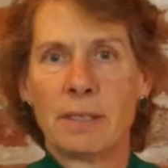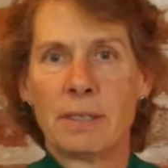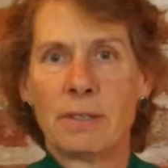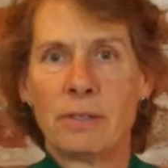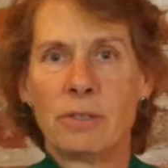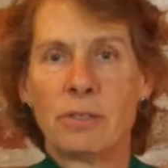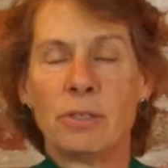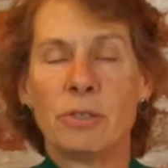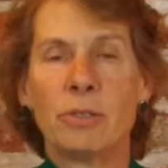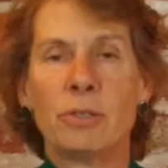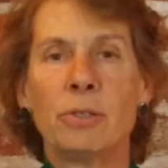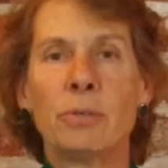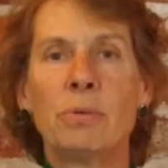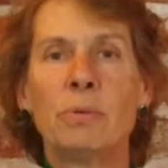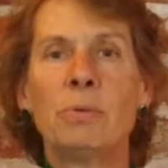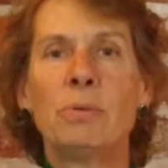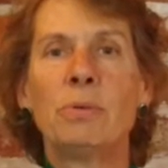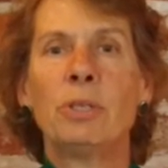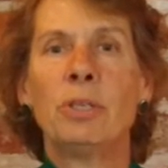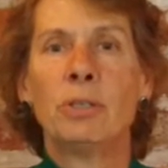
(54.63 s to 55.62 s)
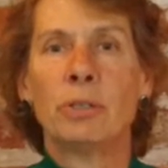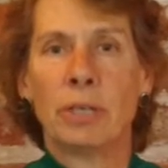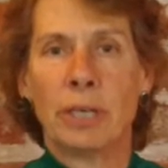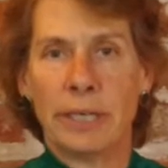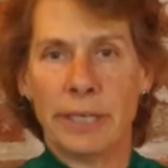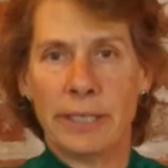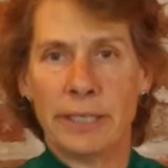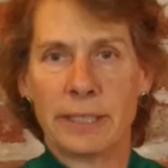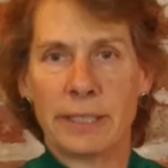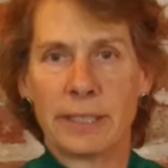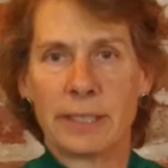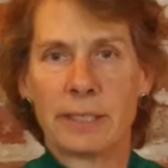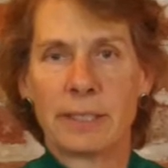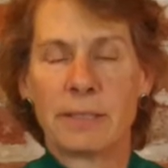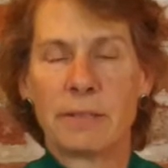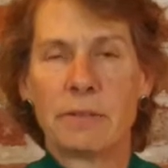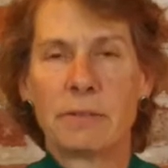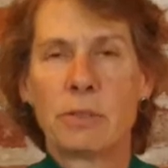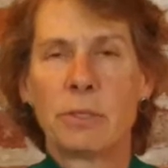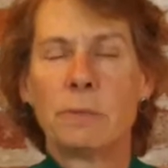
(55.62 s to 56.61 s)
to do good,
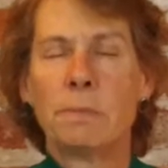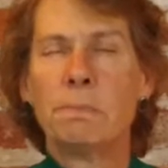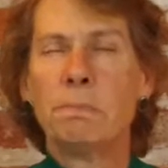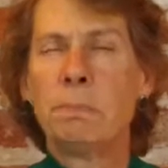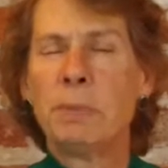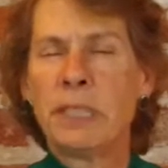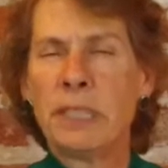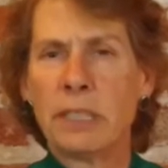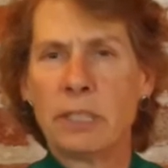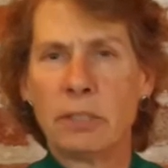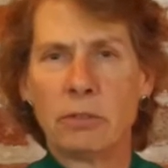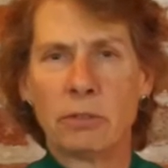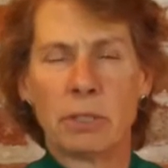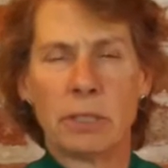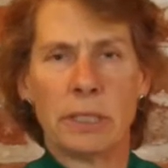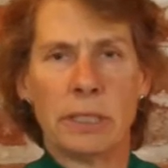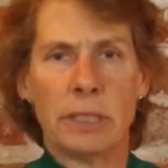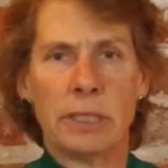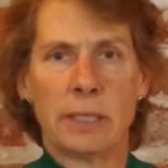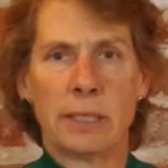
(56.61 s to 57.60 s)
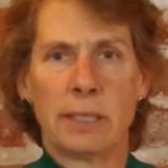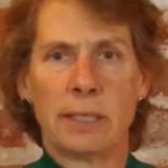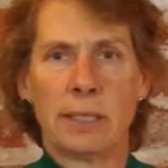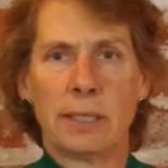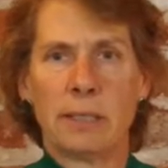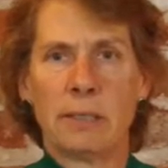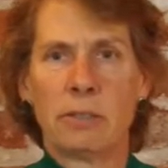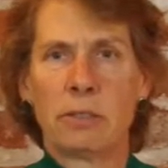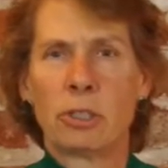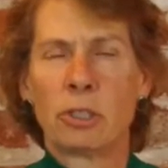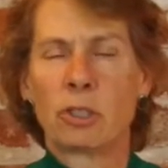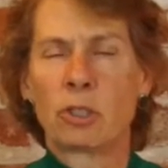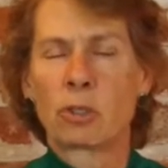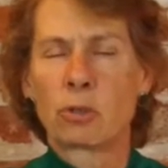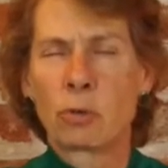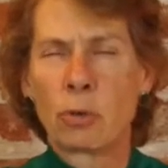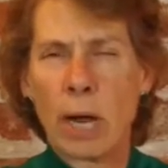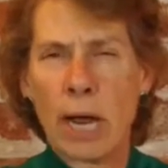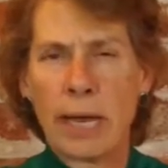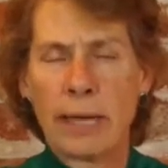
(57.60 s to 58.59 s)
to be good, to
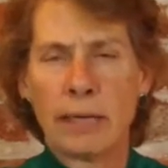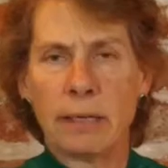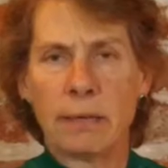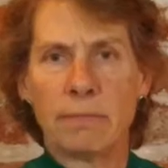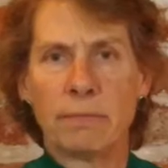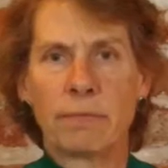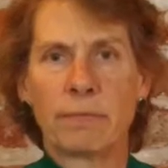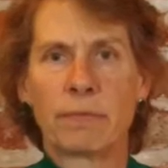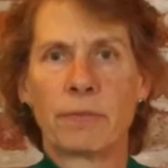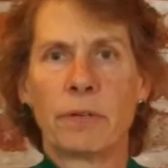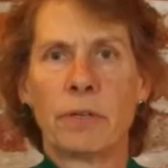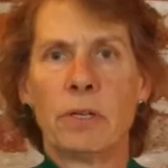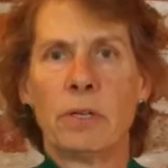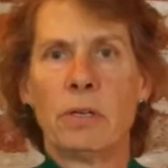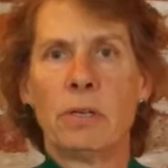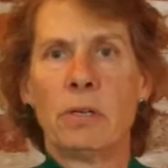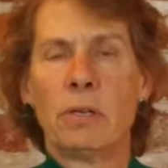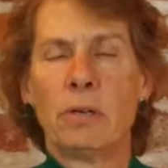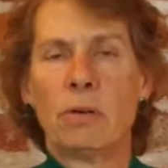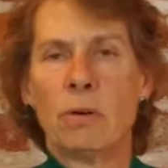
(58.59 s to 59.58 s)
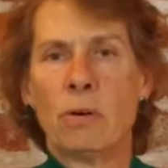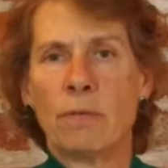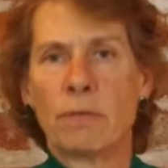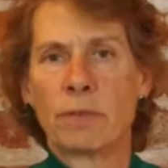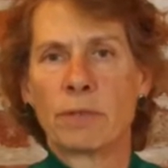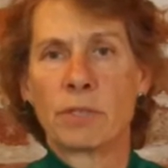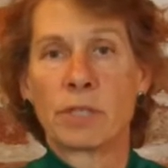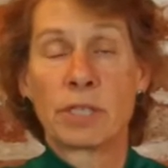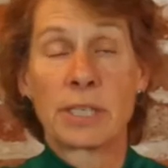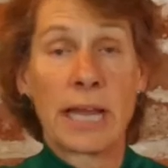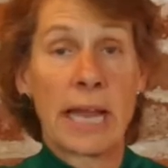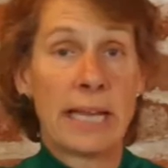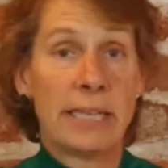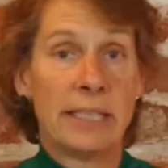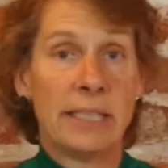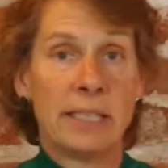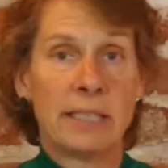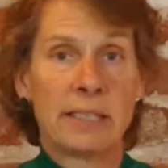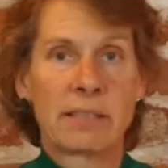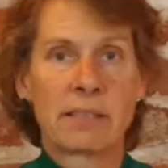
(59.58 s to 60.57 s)
triumph over
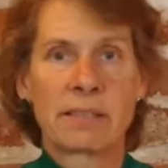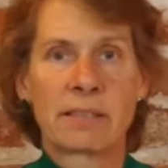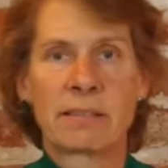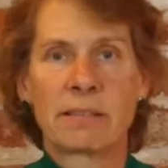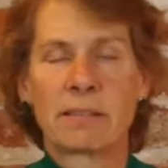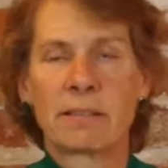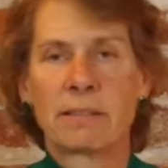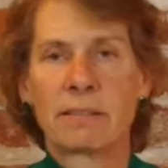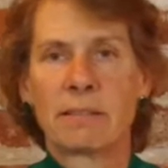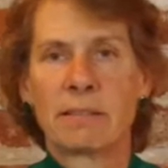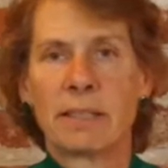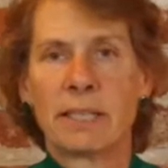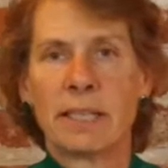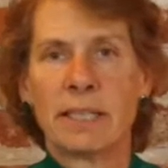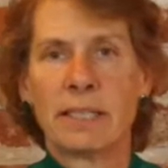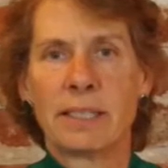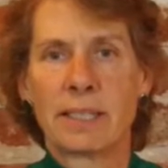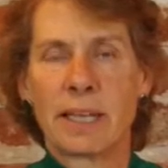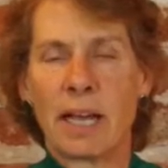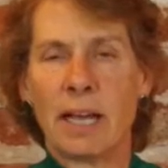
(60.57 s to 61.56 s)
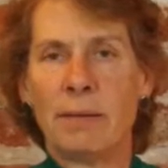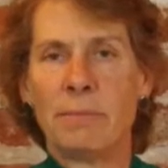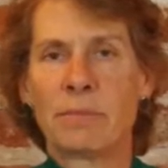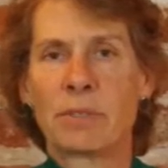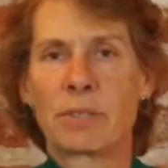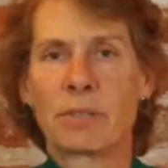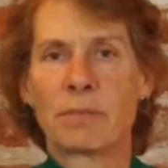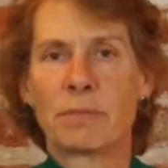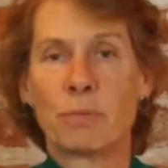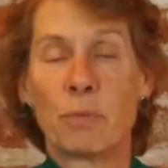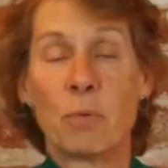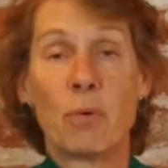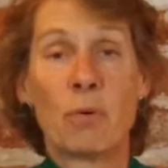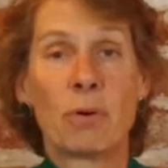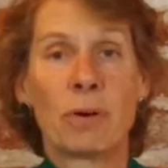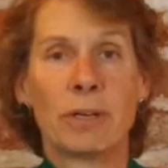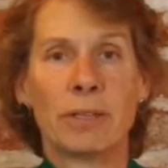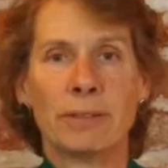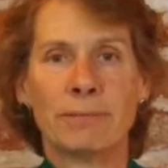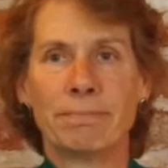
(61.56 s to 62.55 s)
sadness in times of
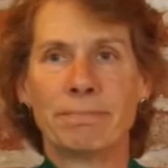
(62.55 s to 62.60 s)
war.